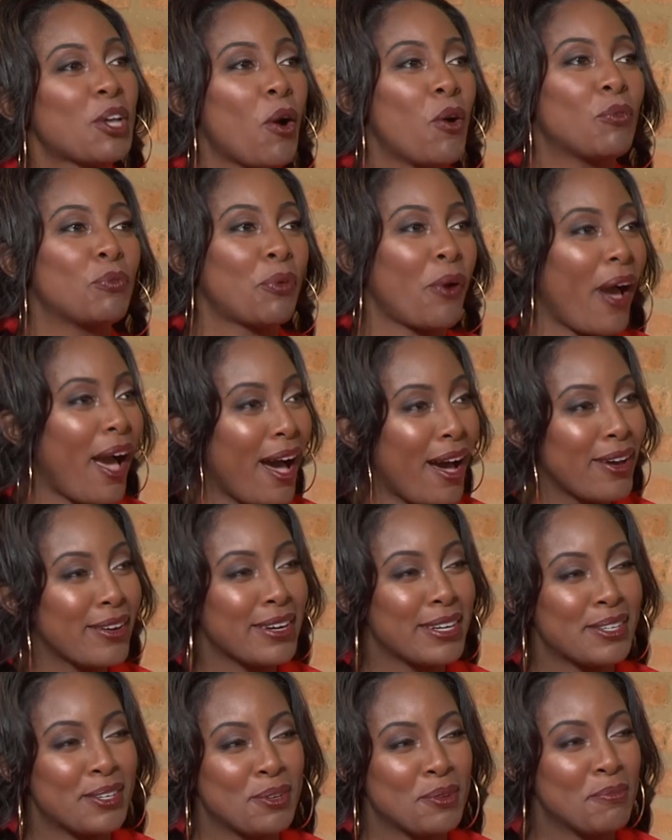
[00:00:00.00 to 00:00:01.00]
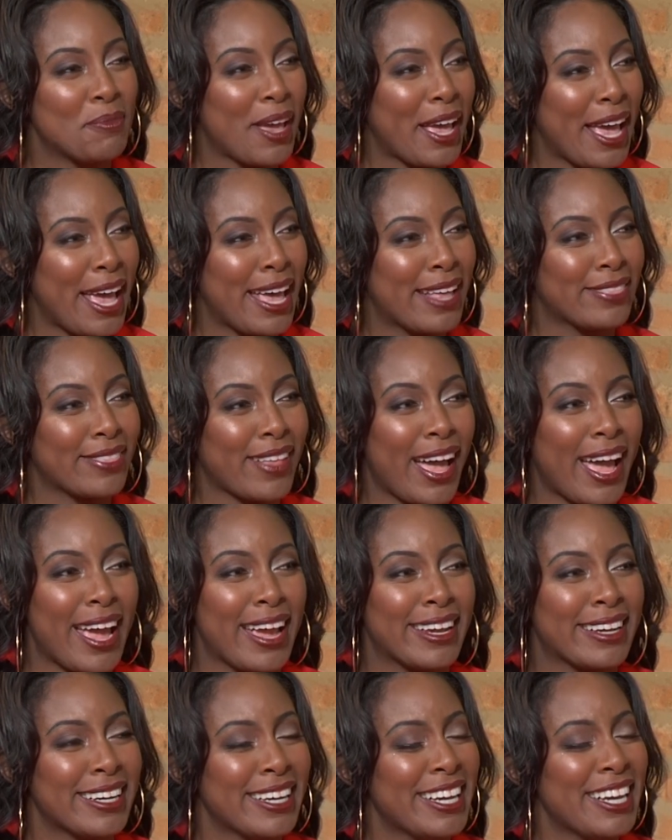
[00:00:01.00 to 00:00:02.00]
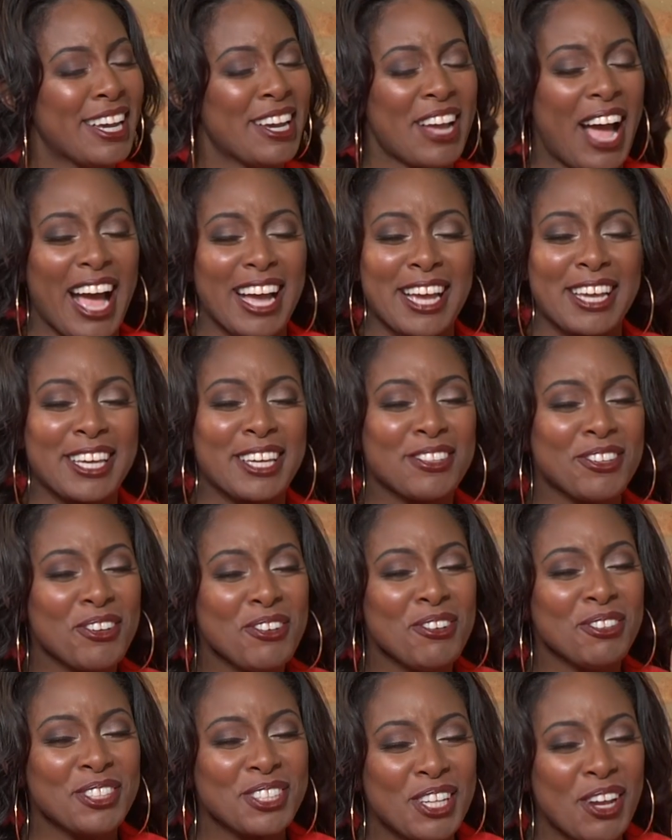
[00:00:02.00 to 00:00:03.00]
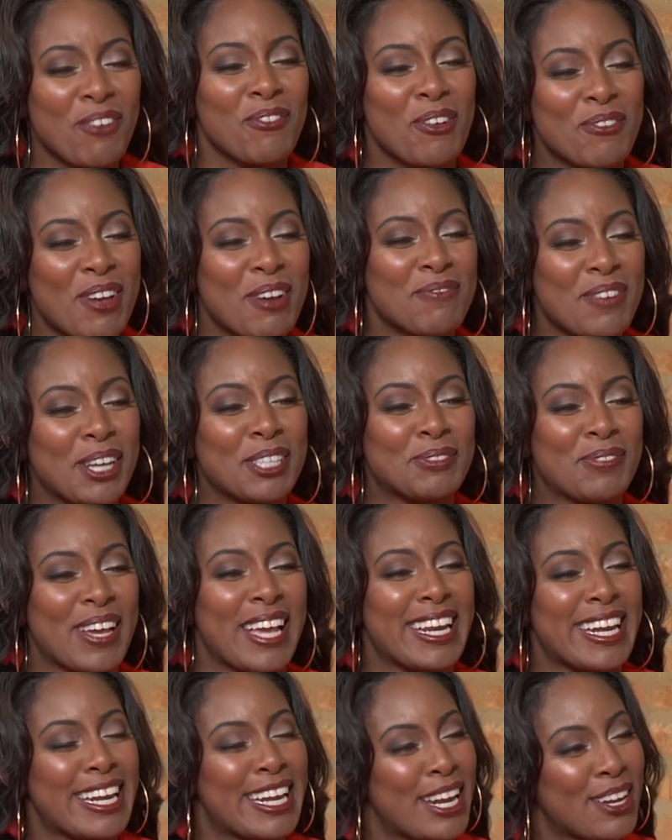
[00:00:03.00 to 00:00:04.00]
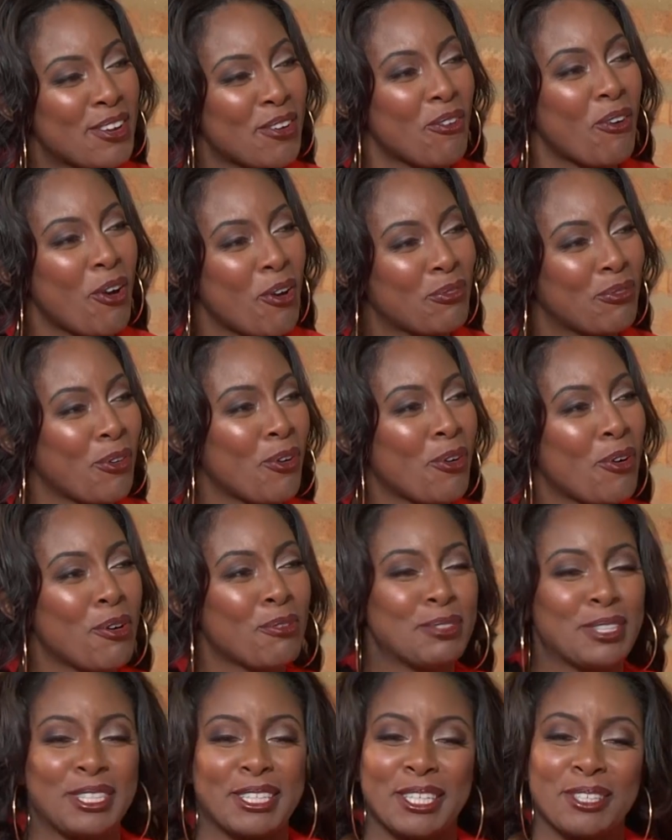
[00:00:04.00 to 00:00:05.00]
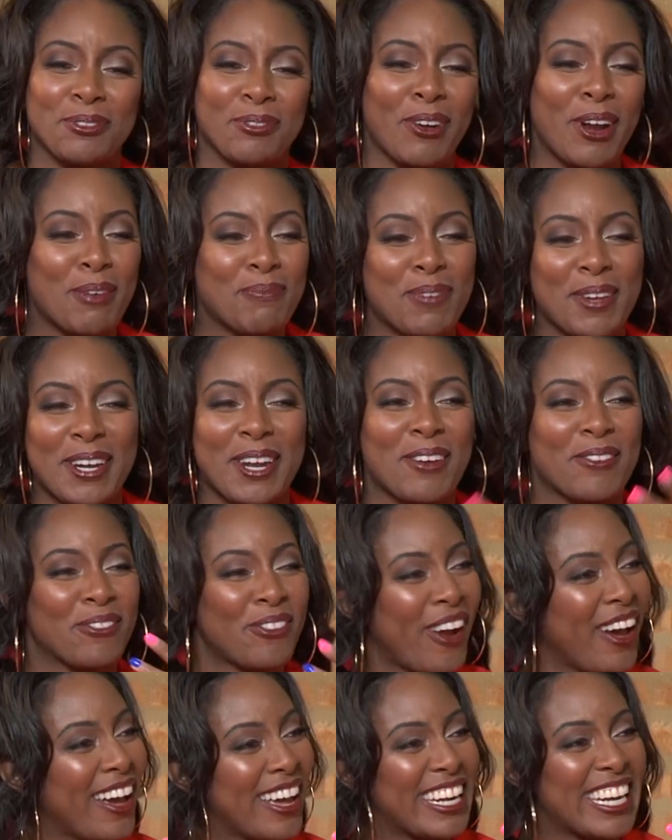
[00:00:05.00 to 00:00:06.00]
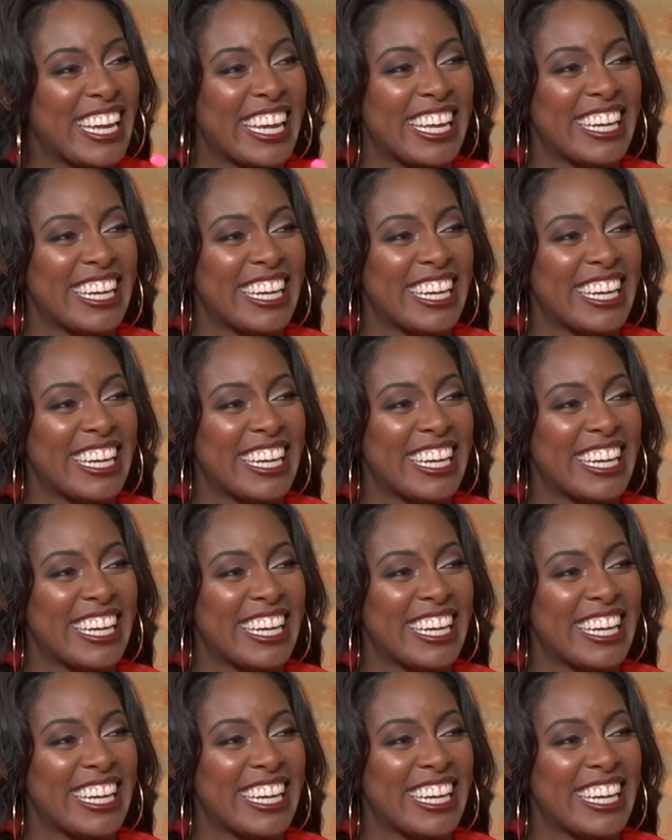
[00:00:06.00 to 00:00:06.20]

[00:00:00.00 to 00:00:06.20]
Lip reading: so proud of you, man. Like, do you still remember us being in the dorm rooms, just ripping and running?